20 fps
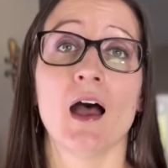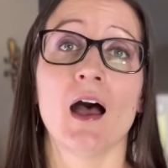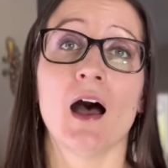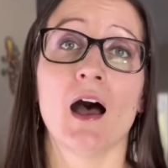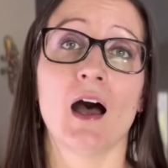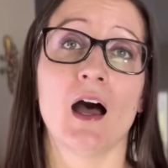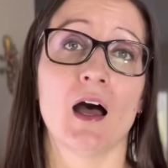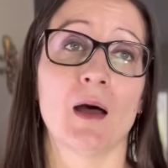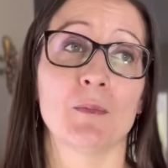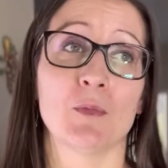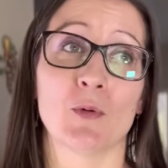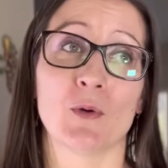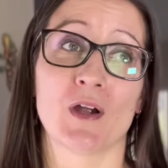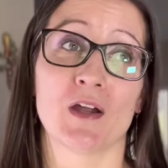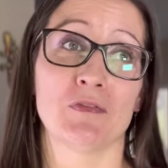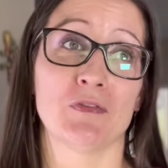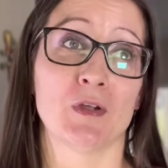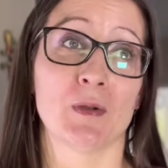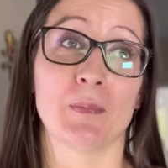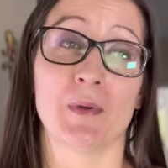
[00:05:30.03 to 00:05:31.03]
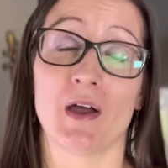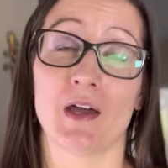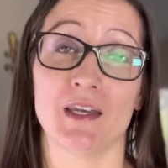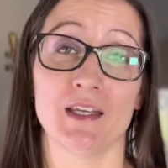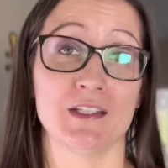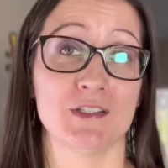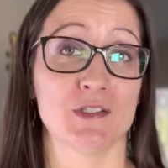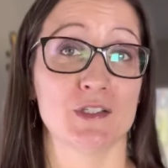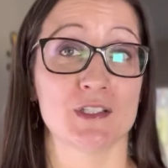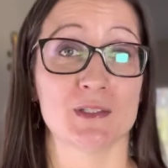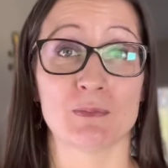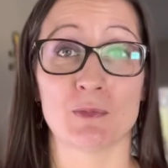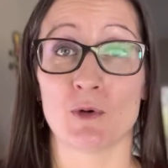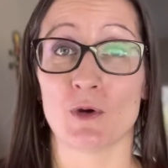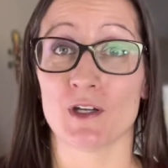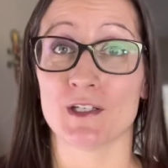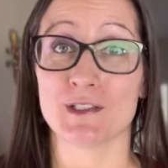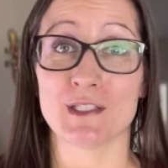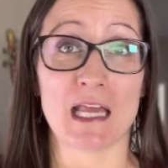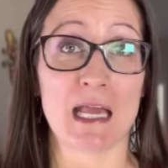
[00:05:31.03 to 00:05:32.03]
or if your body's just more
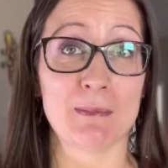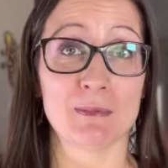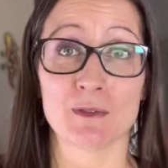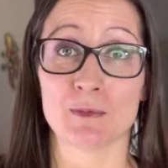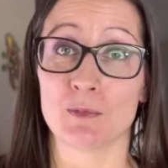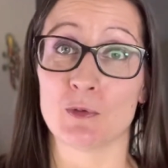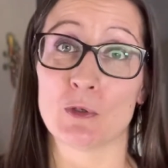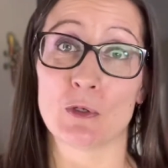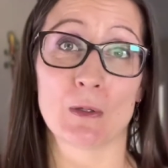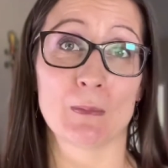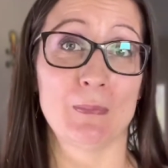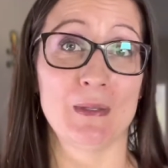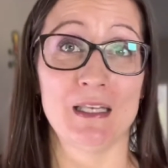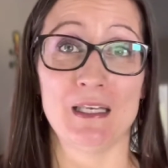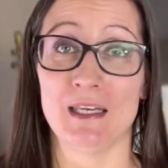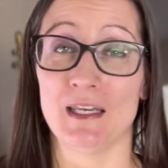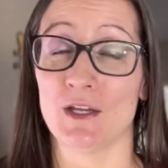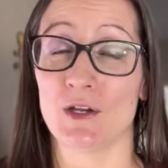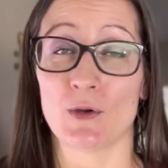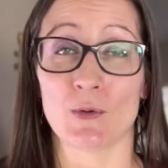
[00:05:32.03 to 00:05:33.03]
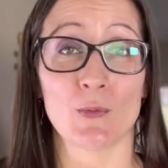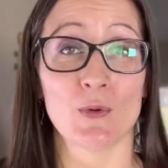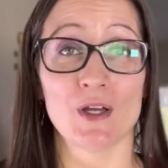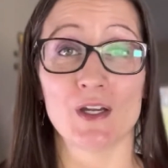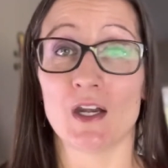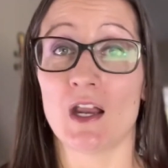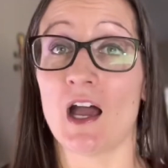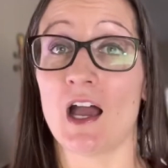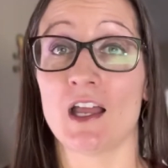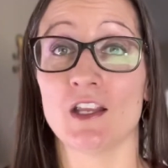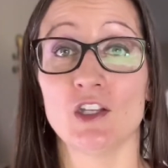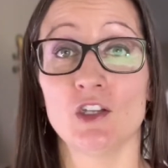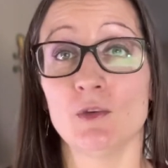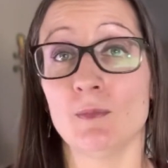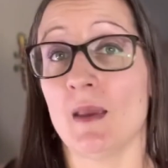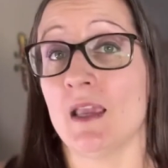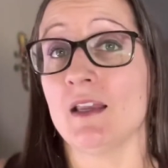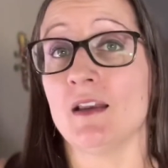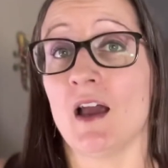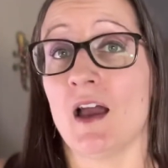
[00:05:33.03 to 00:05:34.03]
adaptable or bendy or whatnot, you
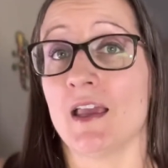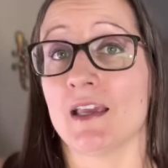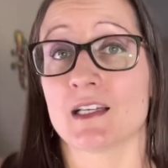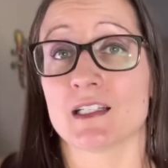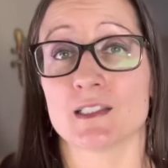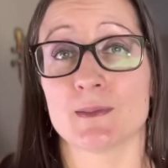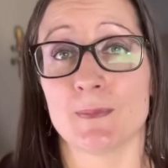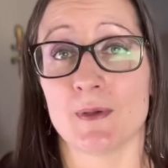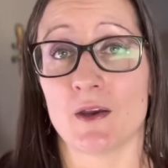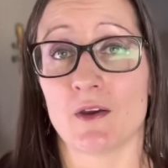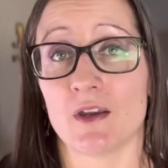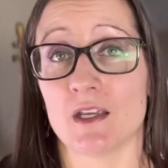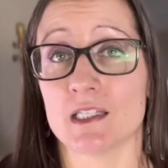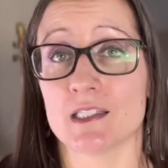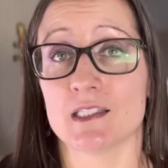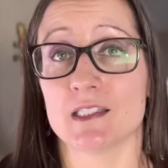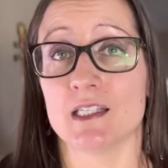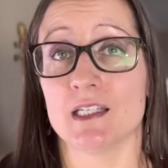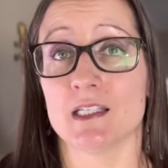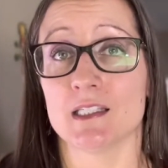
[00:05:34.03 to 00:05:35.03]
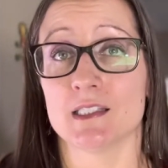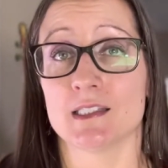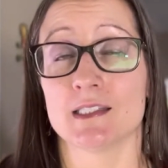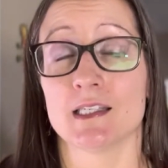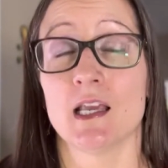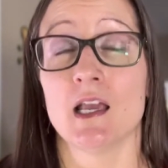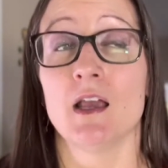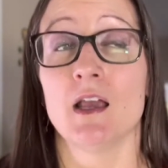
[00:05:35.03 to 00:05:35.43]
may not experience this.